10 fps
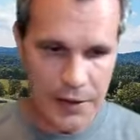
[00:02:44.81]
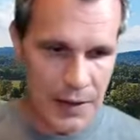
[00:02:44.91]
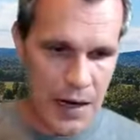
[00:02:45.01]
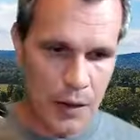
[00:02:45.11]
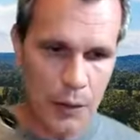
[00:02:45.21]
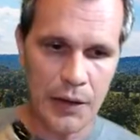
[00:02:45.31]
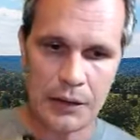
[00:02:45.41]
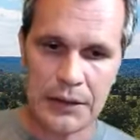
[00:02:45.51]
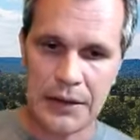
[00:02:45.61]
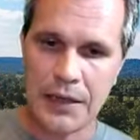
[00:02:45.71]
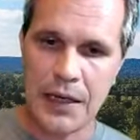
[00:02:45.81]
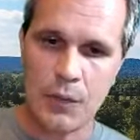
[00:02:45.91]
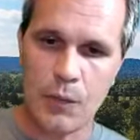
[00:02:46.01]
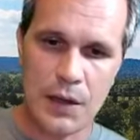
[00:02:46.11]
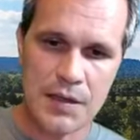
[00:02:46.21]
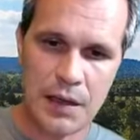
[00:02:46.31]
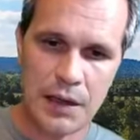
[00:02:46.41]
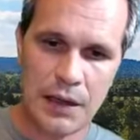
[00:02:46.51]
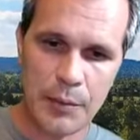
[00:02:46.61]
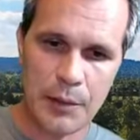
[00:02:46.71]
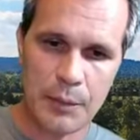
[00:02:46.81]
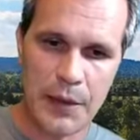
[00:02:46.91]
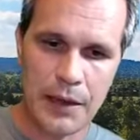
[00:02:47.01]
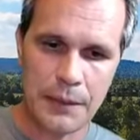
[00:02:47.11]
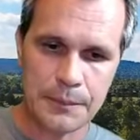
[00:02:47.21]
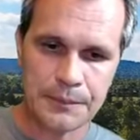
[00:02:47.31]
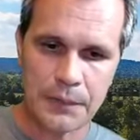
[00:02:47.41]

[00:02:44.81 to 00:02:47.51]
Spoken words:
narrower and one's a little bit bigger.